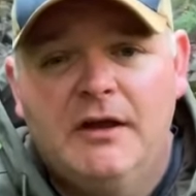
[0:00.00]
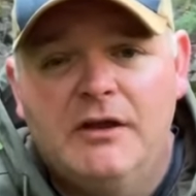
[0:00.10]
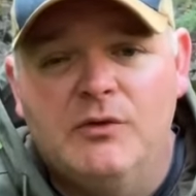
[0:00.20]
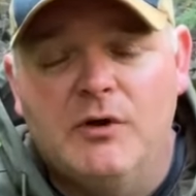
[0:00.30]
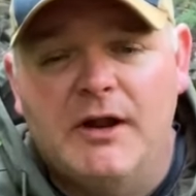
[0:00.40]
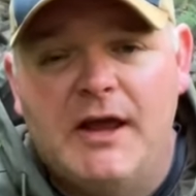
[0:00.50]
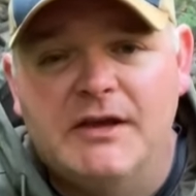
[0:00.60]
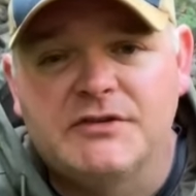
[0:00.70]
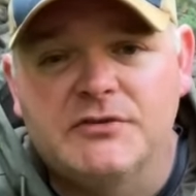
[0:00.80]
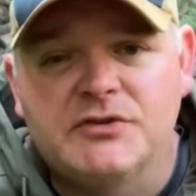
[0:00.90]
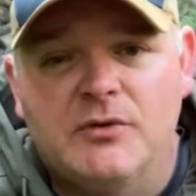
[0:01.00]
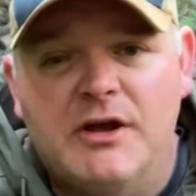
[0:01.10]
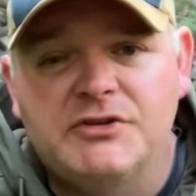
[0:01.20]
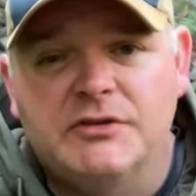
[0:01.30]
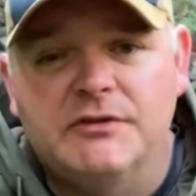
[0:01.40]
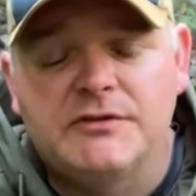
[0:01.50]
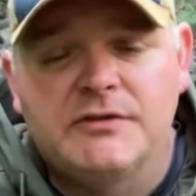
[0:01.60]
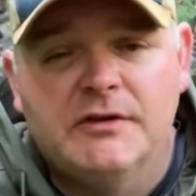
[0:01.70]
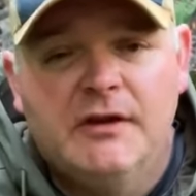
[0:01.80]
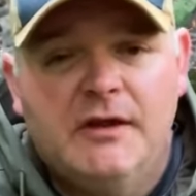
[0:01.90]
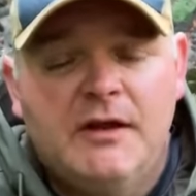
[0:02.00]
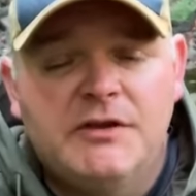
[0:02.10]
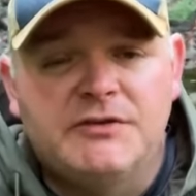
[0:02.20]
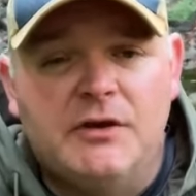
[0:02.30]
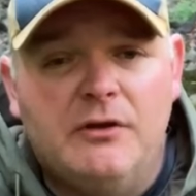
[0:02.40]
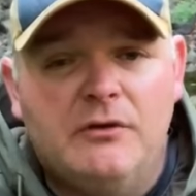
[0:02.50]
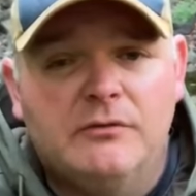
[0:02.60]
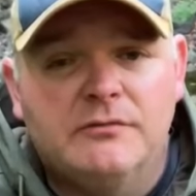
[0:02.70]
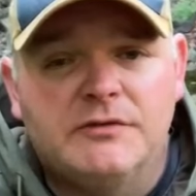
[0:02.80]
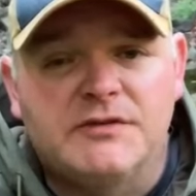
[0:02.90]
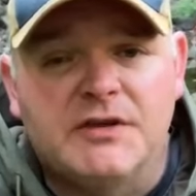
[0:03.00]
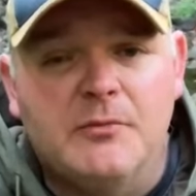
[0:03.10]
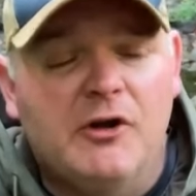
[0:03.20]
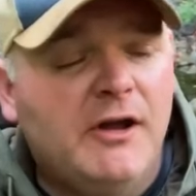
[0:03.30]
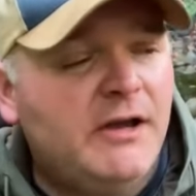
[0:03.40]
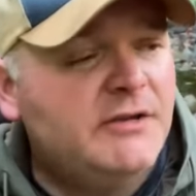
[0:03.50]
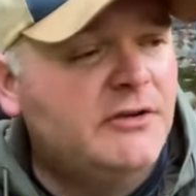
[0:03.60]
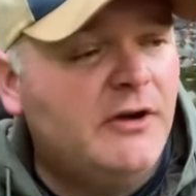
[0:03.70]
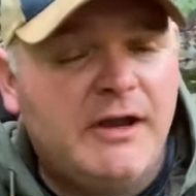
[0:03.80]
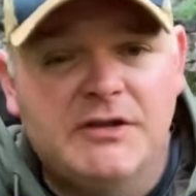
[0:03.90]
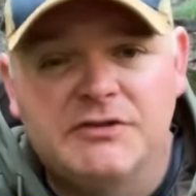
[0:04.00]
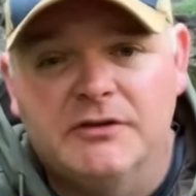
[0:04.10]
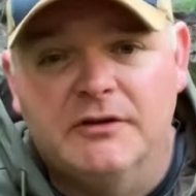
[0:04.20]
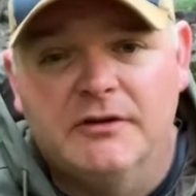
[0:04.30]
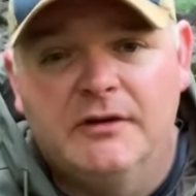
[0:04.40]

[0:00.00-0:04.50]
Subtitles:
You want to ask those questions. So to summarize, I'll answer